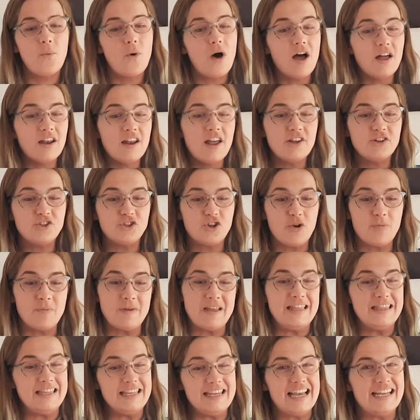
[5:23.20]
While our job
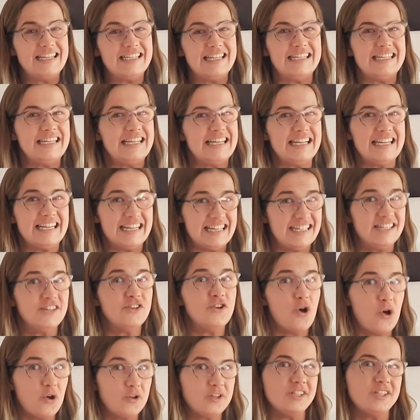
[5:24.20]
in the ACT is
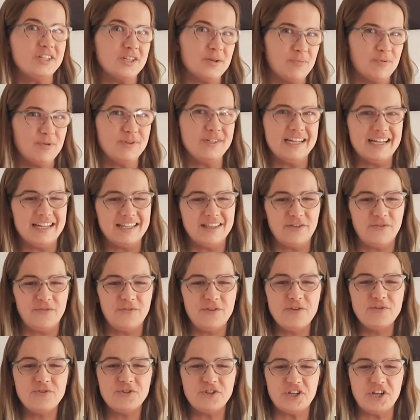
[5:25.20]
not to predict the
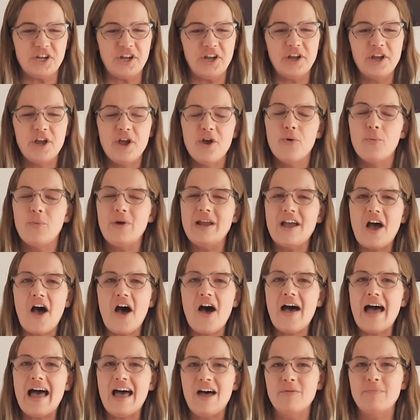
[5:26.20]
future, we
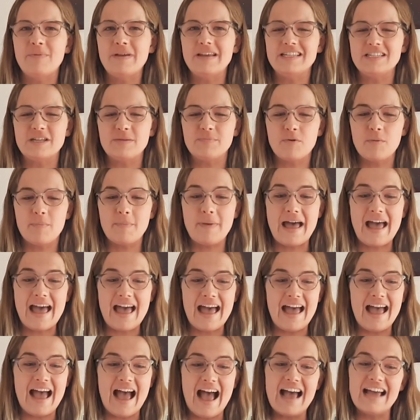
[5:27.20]
are helping to
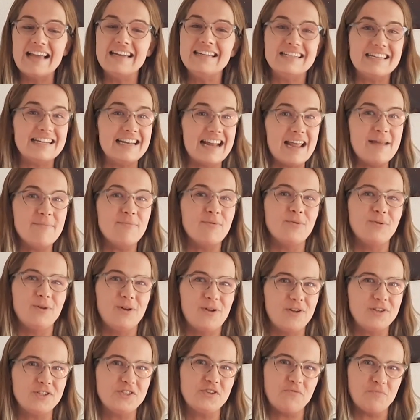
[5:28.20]
prepare and enable
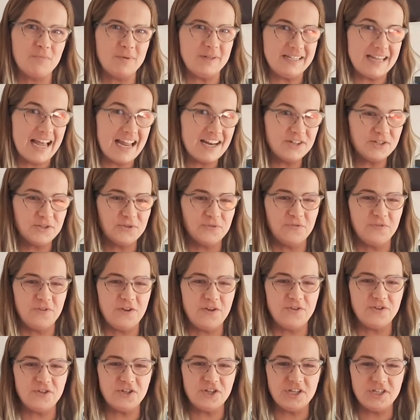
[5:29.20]
lots of potential
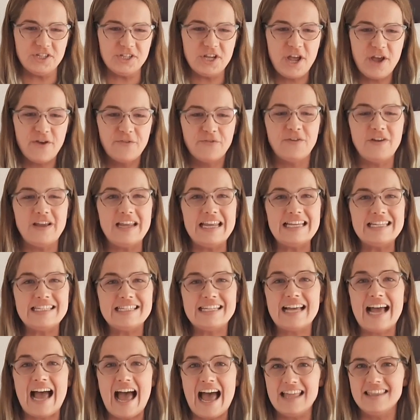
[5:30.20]
futures for
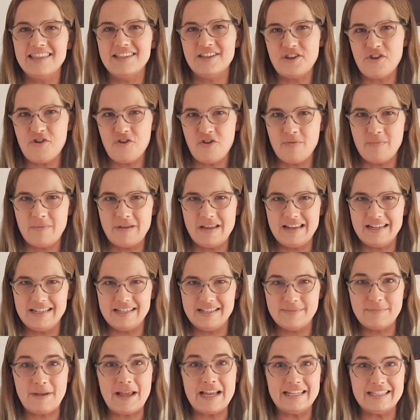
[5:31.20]
ESA and the European
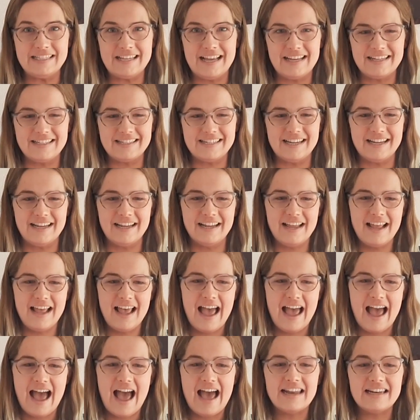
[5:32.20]
space sector.
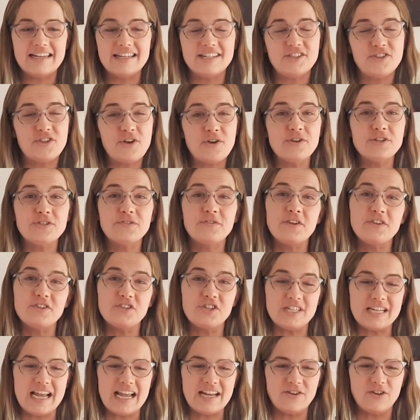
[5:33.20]
And it's those
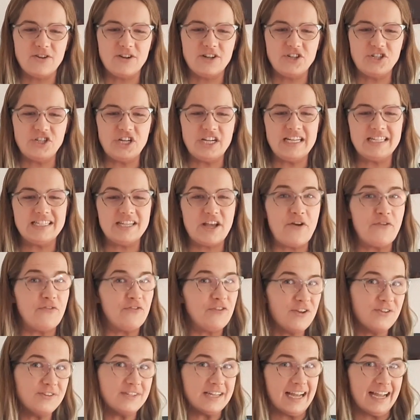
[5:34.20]
future technologies a
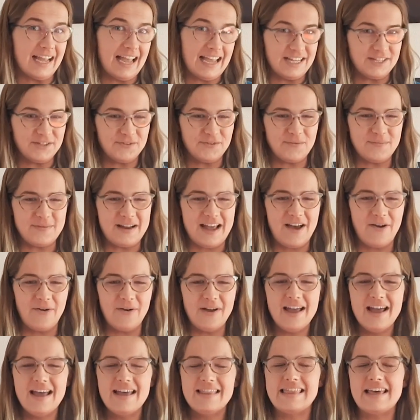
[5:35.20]
few decades from now
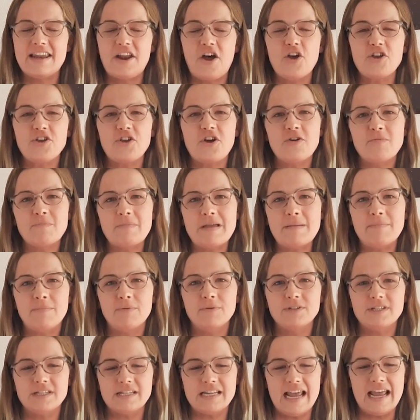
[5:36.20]
that our young
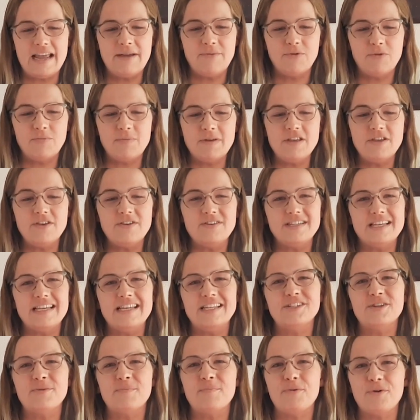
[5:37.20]
people today will be
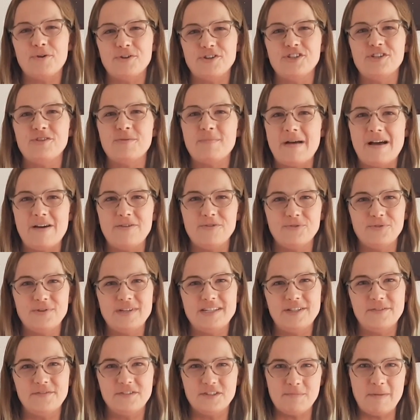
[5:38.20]
using to push the
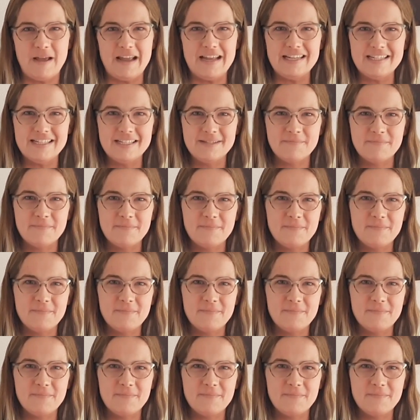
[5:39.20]
boundaries of space.